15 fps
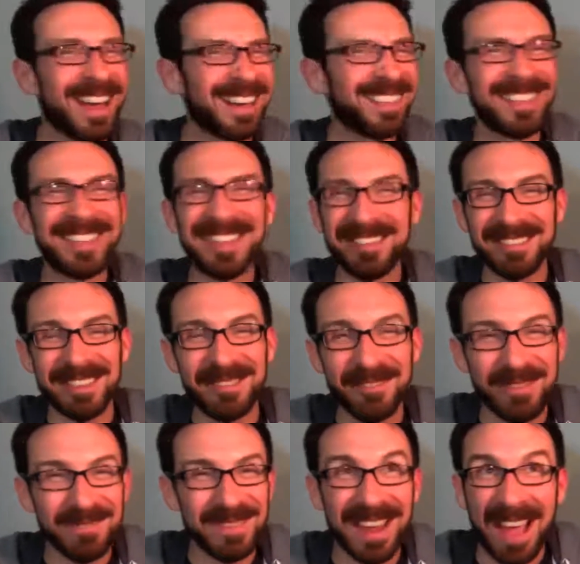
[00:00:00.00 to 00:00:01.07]
I say Terry
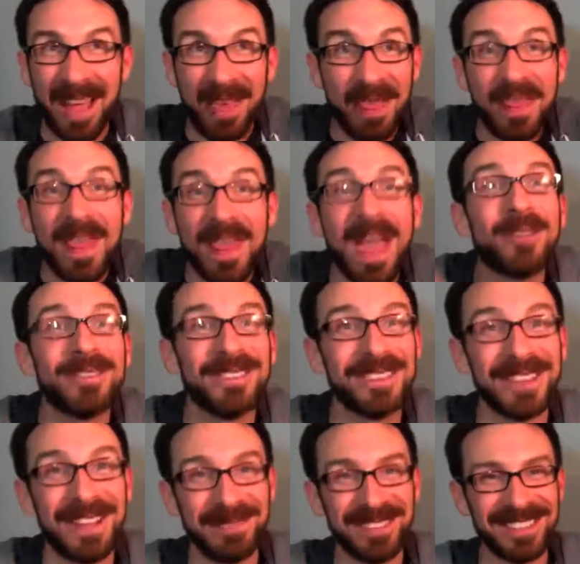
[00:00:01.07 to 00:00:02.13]
Cormier 1,000
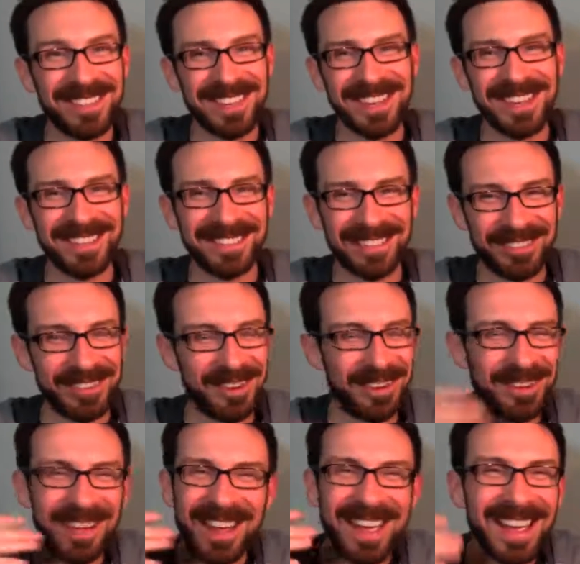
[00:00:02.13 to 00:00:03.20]
times a day on this
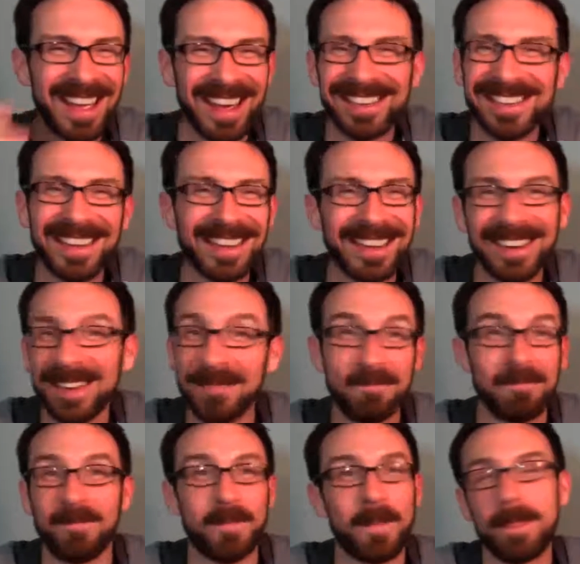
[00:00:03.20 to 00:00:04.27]
show, and yet,
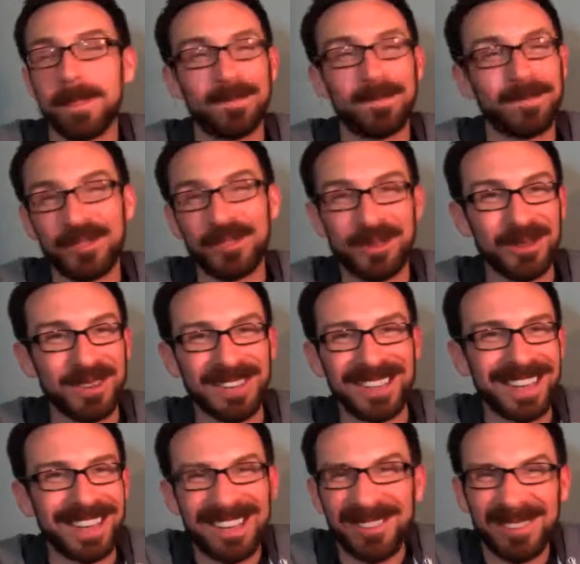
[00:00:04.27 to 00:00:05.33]

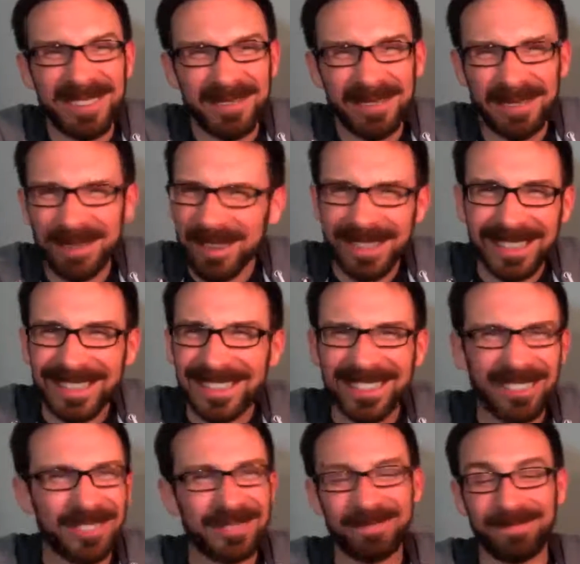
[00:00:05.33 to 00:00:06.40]
sorry, I don't even.
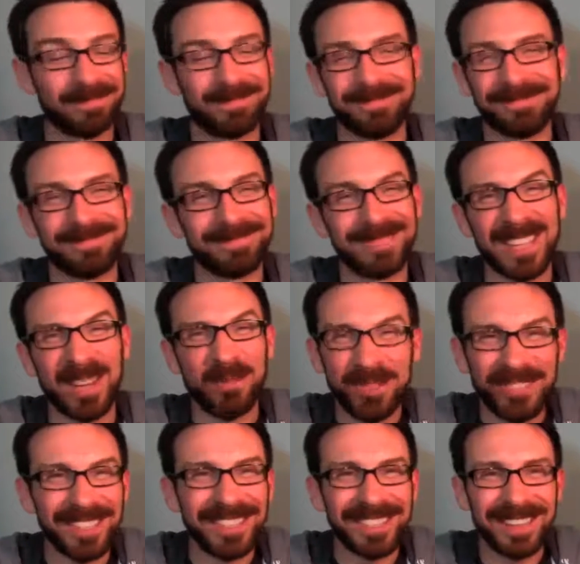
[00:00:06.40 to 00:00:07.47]
I
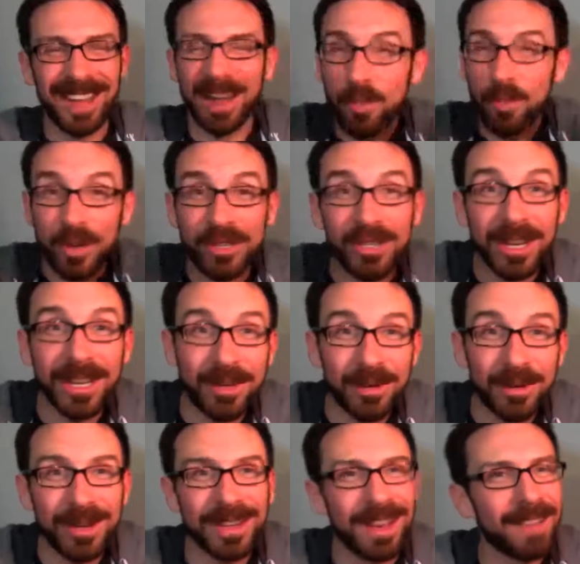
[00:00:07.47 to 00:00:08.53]
wish I could. I wish I
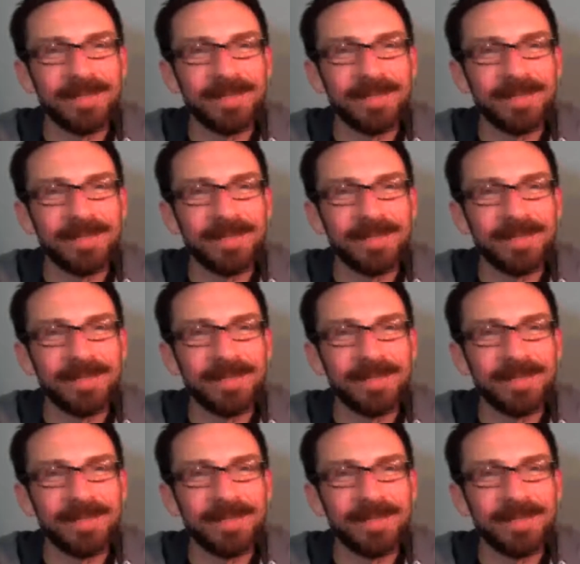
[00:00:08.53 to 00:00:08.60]
could.